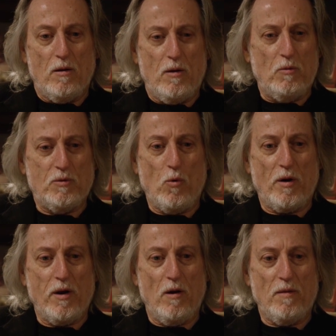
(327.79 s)
He was
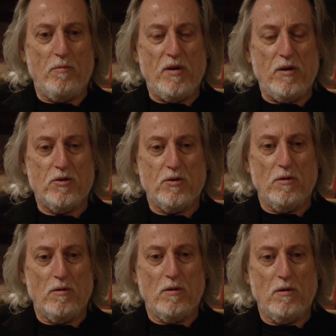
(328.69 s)
walking on the beach
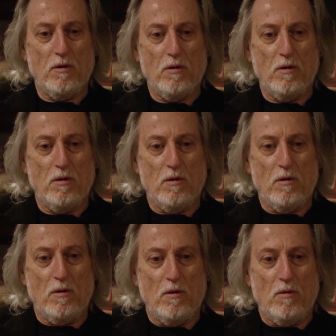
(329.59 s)

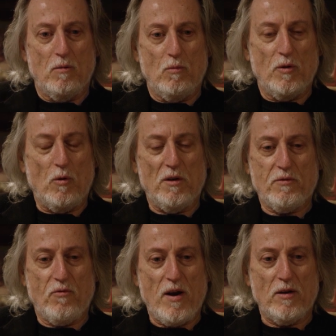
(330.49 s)
with all his
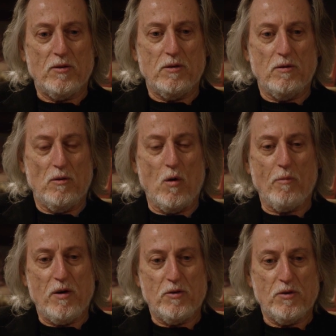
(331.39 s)
friends, Long
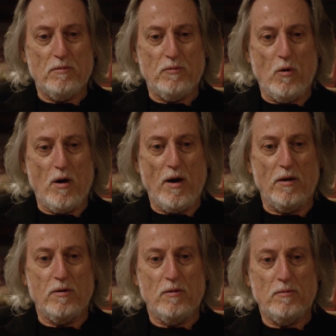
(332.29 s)
Beach, Long Island.